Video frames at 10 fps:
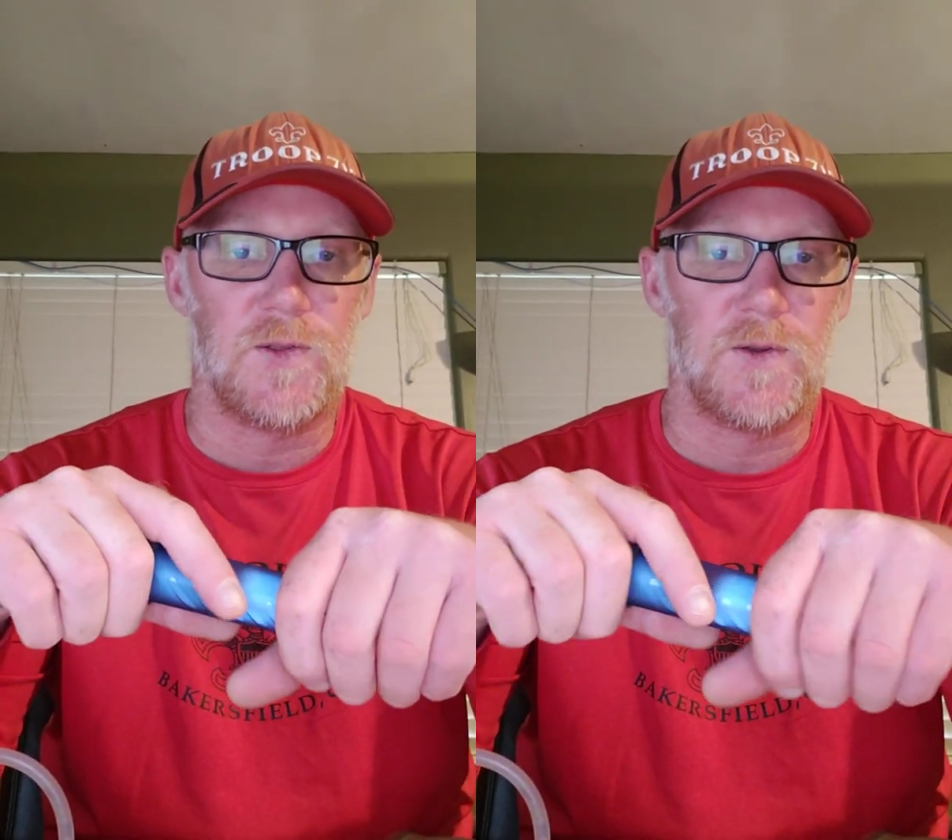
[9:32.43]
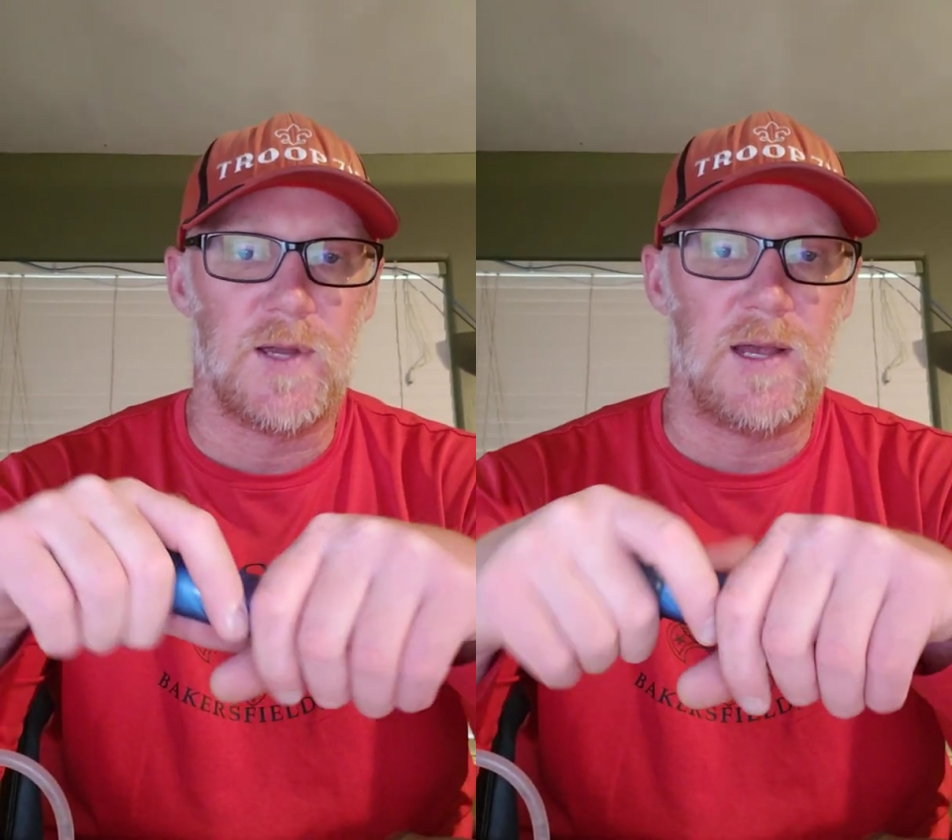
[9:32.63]
or
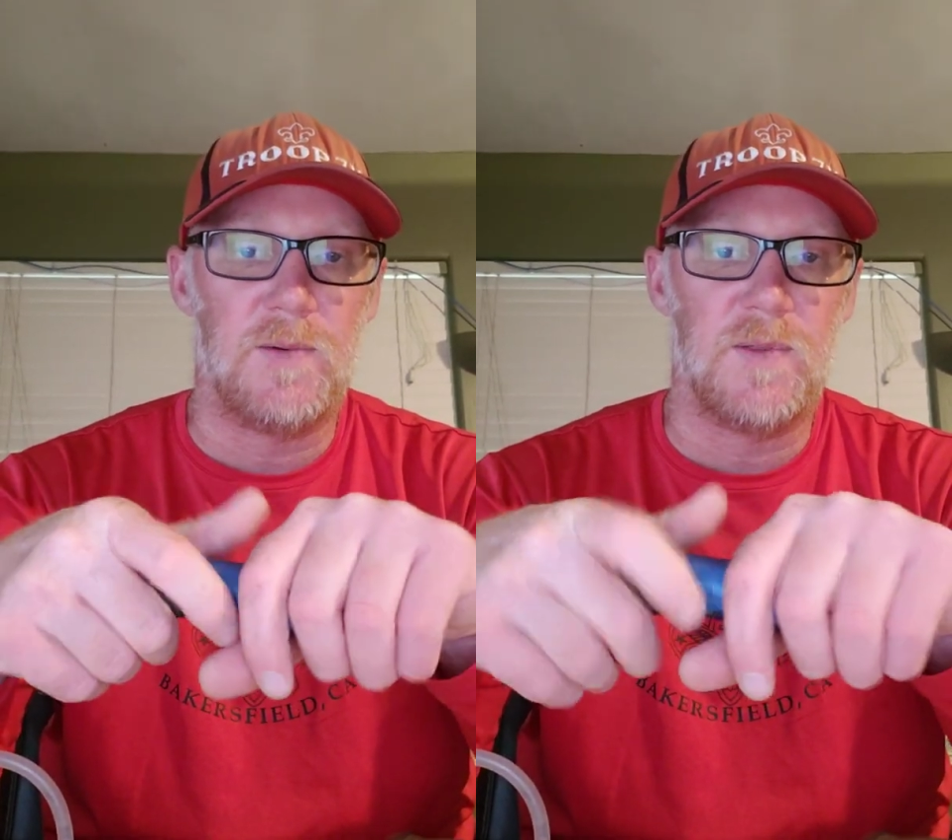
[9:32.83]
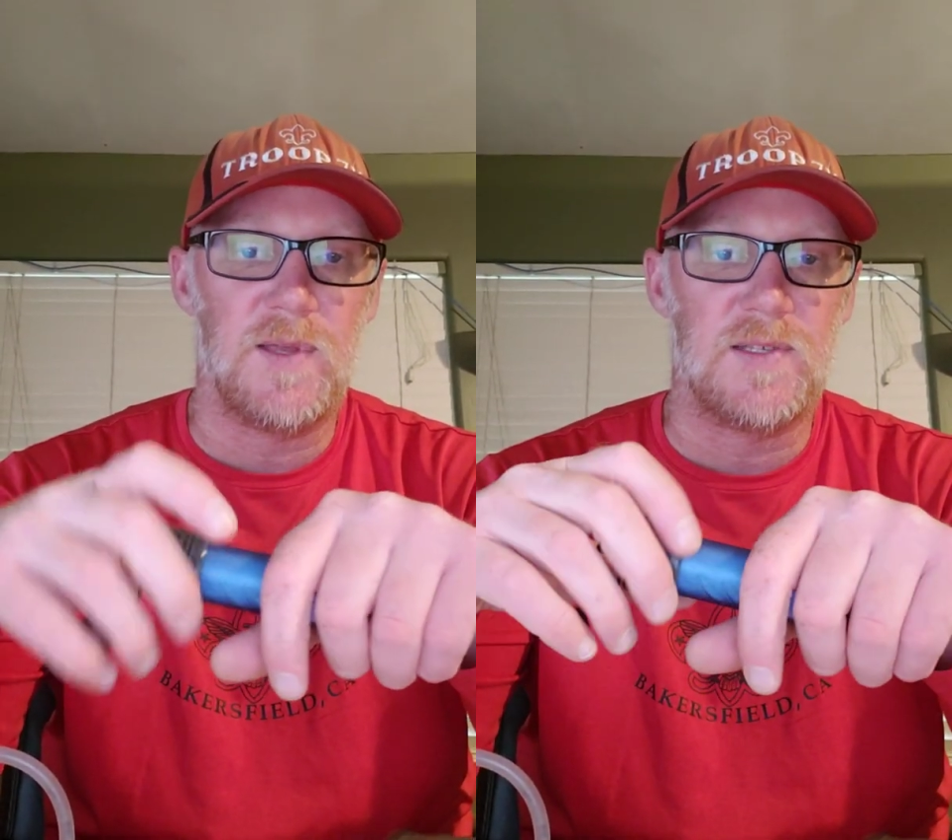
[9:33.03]
the
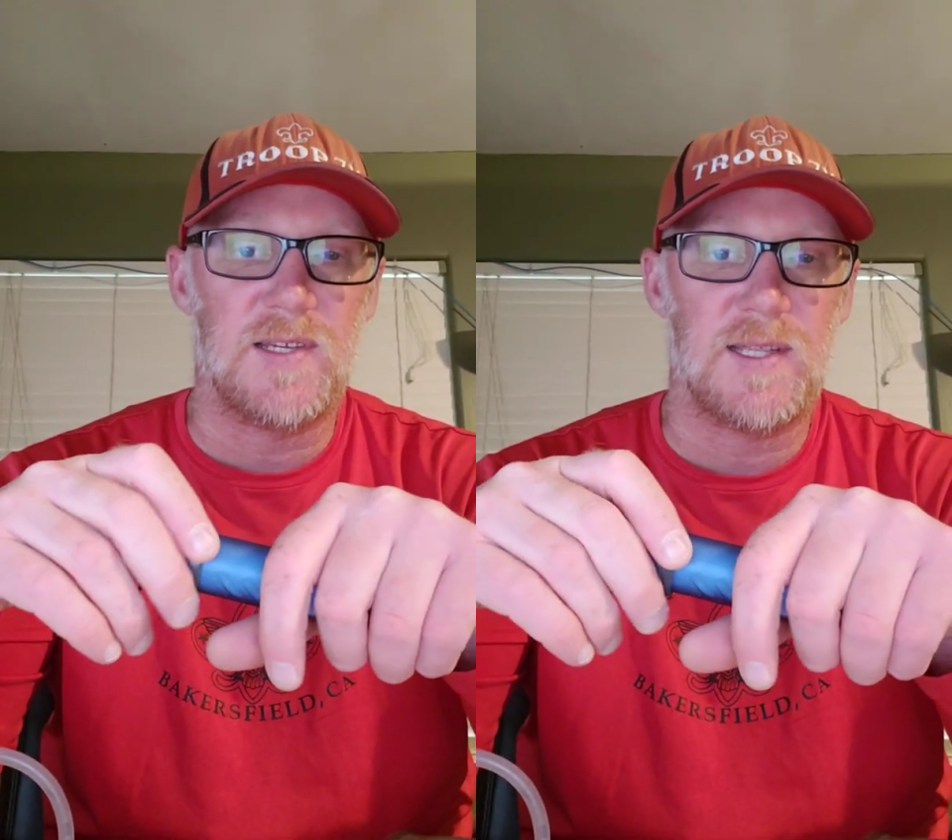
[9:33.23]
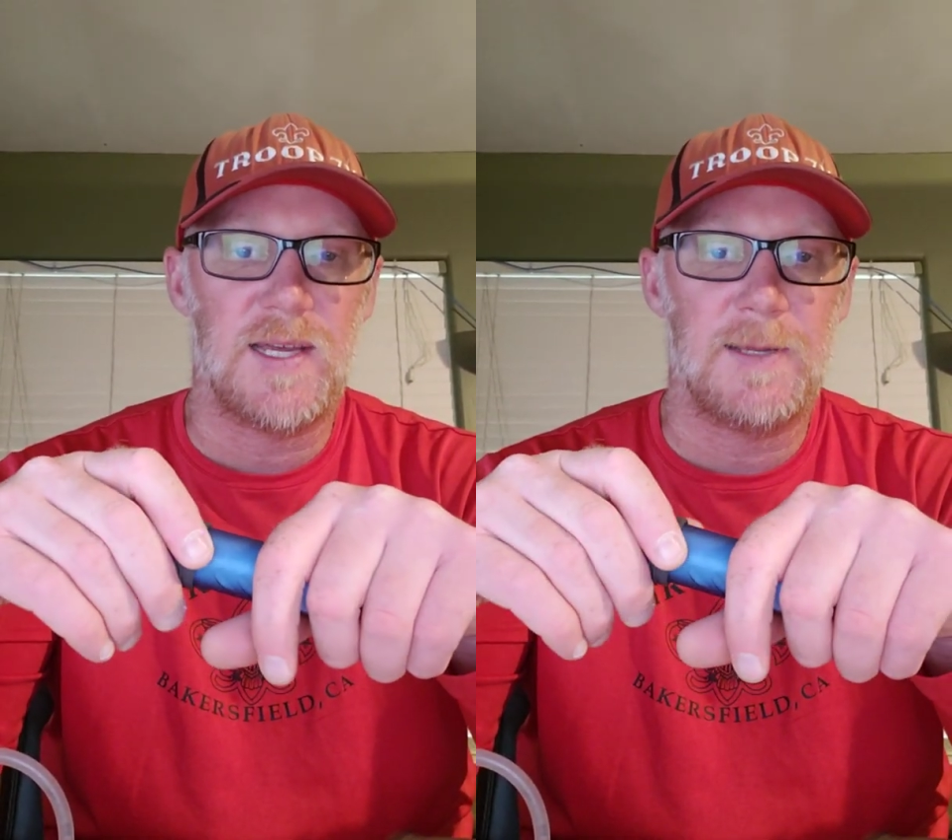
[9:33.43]
ground, things
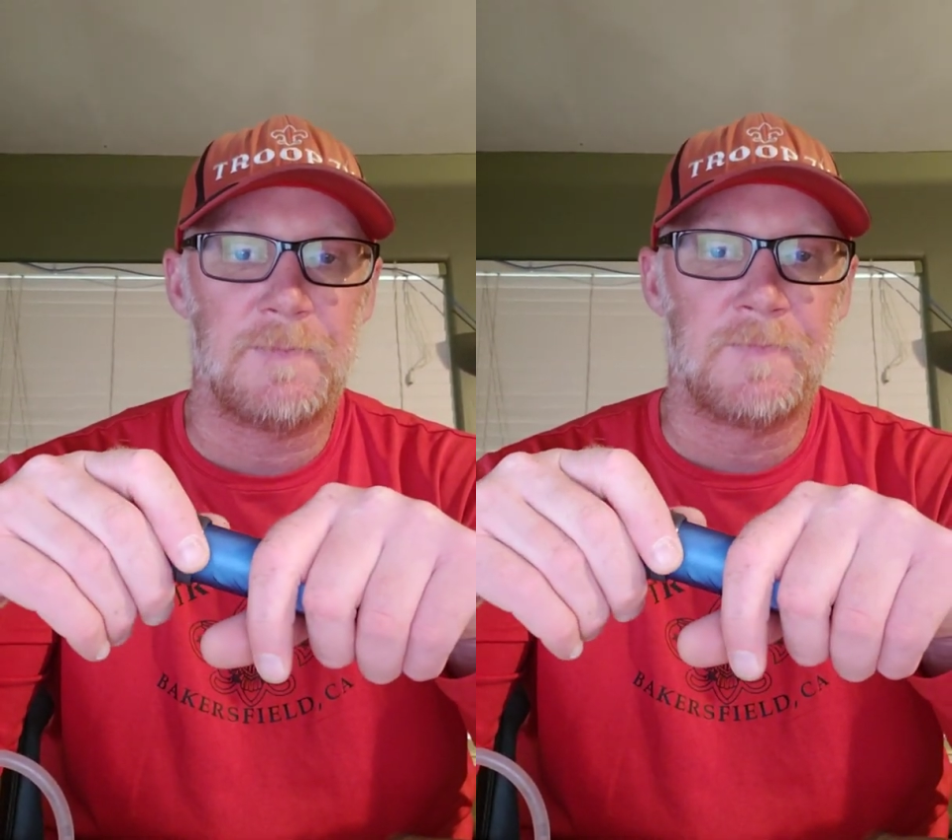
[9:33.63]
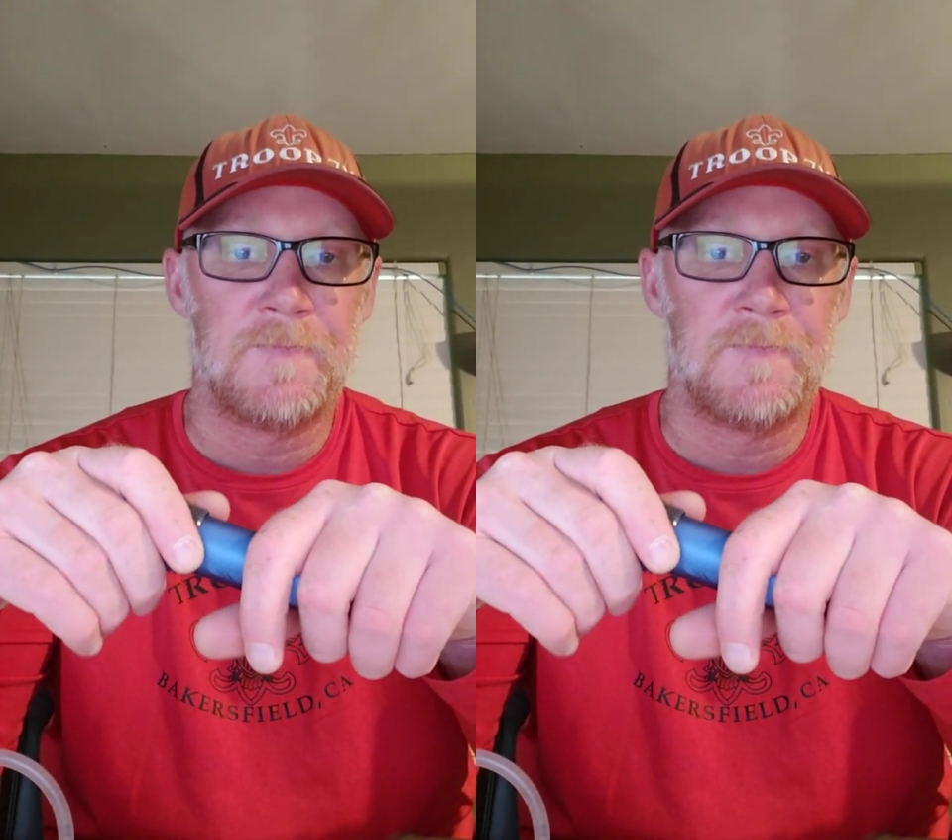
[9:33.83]
like that.